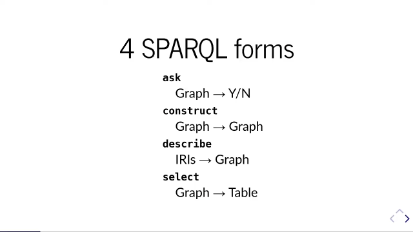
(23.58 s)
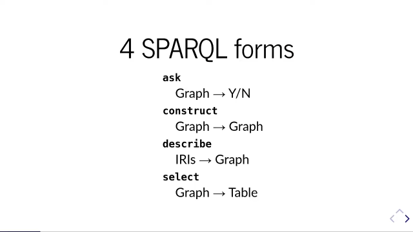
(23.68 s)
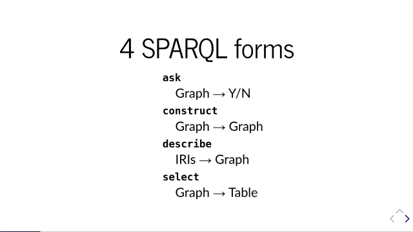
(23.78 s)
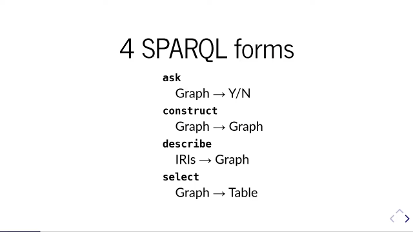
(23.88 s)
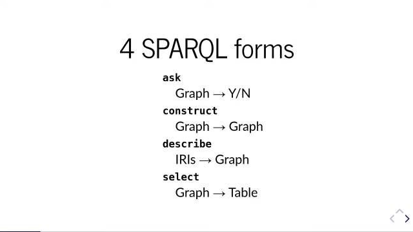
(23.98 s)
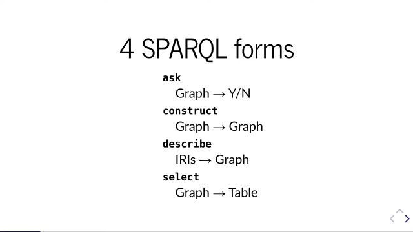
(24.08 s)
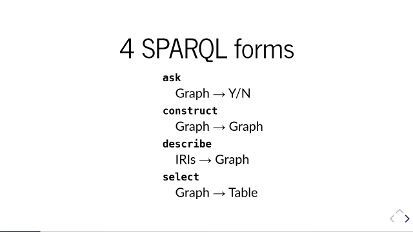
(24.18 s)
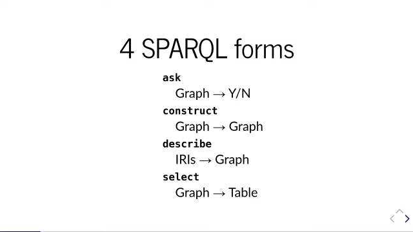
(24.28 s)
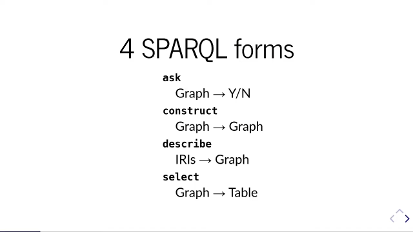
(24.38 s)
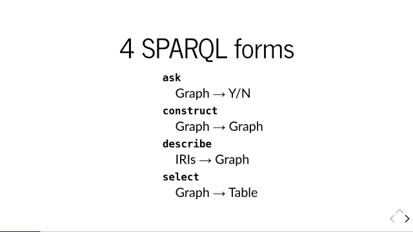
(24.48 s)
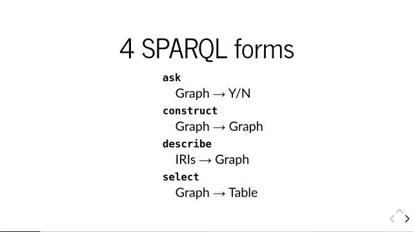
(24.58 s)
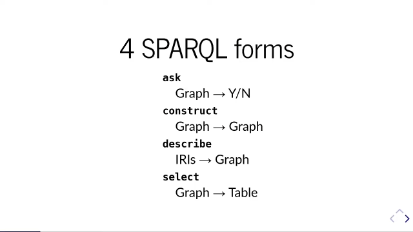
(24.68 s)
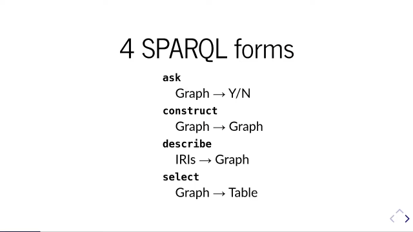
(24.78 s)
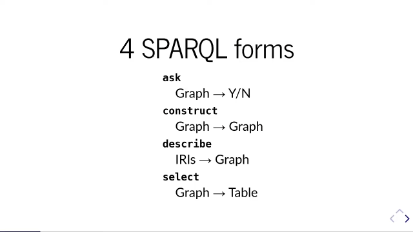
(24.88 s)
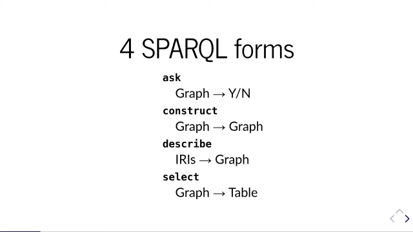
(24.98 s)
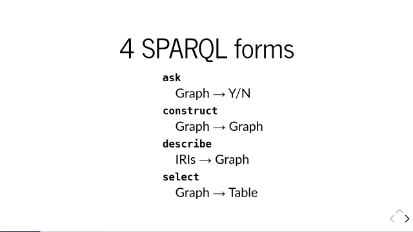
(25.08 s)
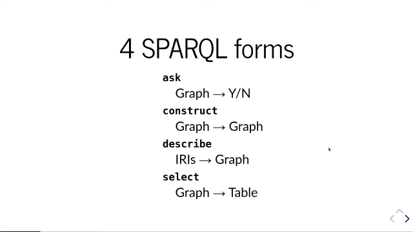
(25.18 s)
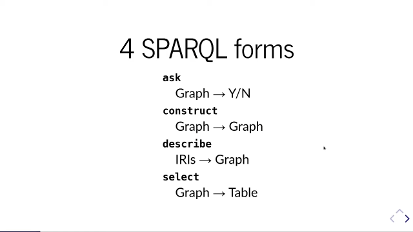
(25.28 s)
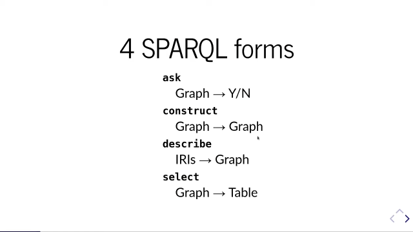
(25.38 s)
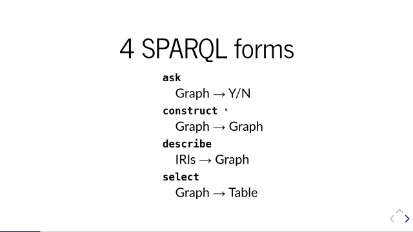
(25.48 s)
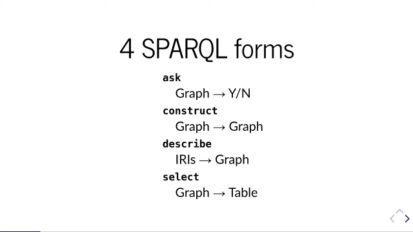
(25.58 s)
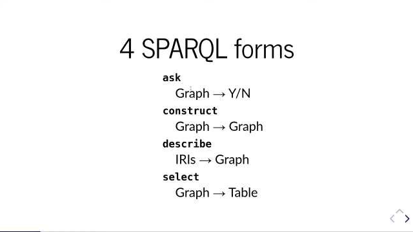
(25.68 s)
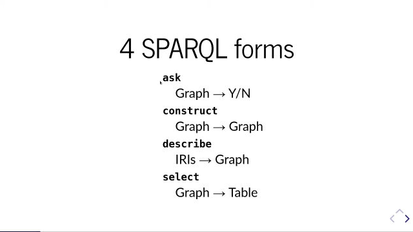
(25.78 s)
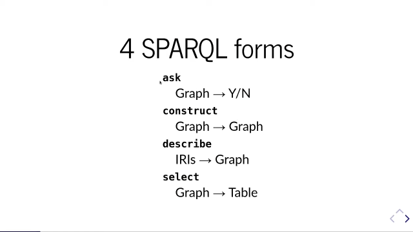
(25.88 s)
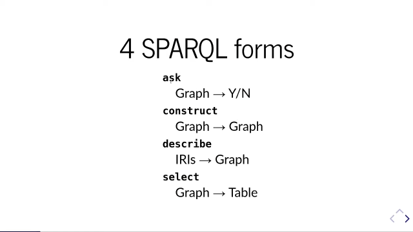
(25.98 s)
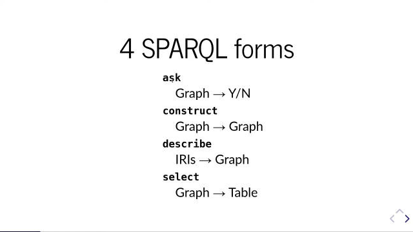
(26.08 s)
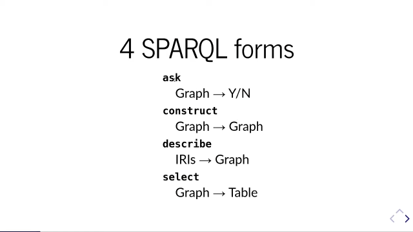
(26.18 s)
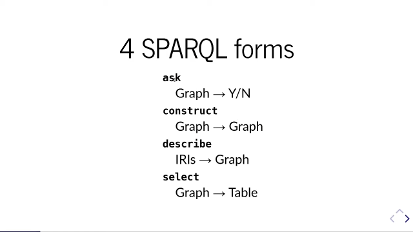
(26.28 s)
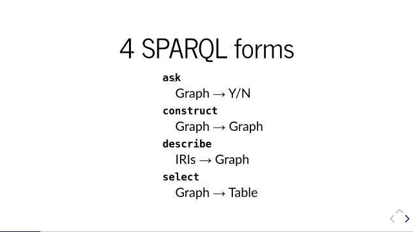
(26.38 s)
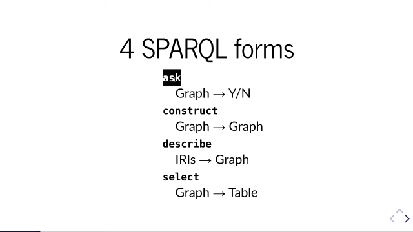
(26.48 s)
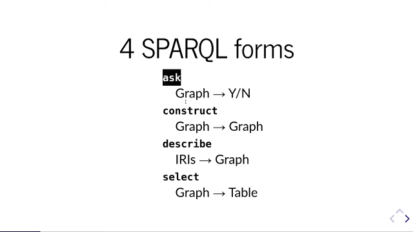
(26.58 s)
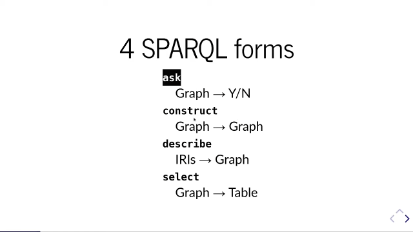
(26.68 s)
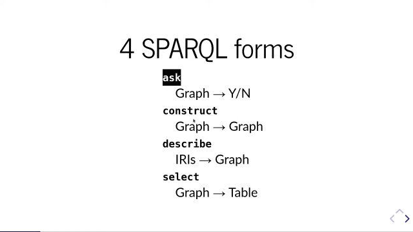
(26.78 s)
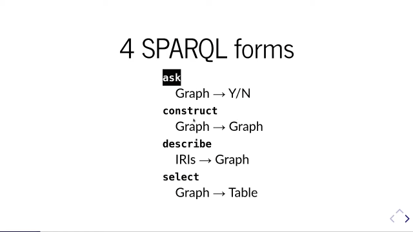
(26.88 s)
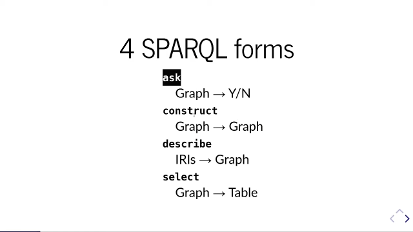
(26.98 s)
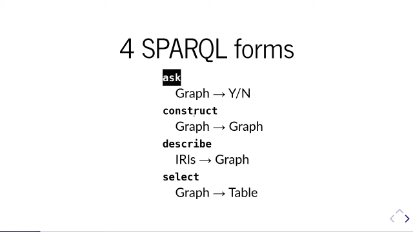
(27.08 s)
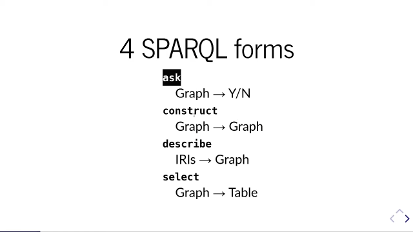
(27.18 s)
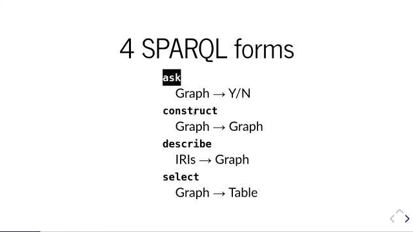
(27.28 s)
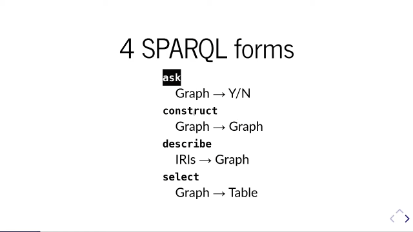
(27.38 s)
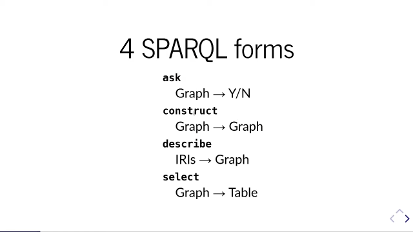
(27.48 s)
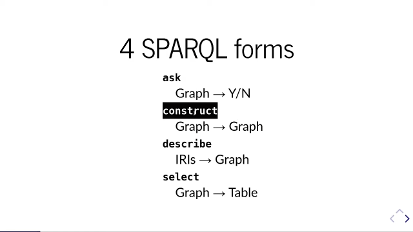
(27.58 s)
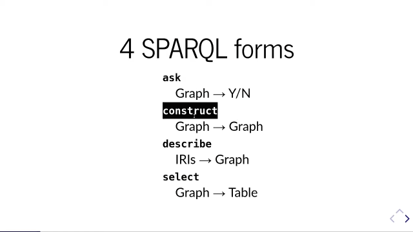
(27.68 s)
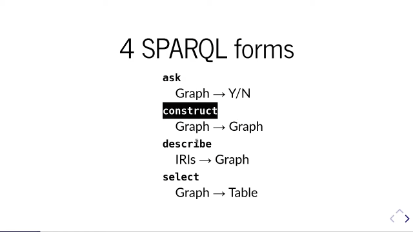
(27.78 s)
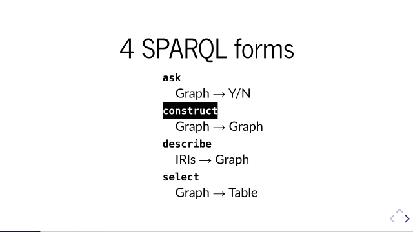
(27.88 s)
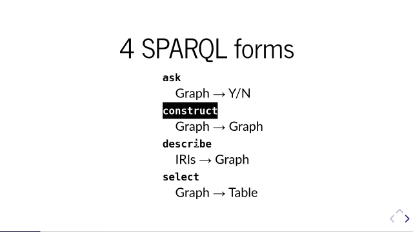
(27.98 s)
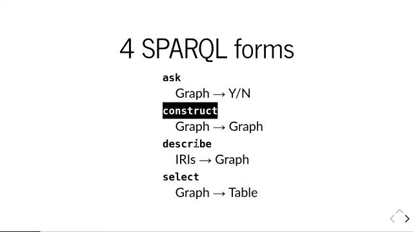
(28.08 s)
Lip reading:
(no speaker visible)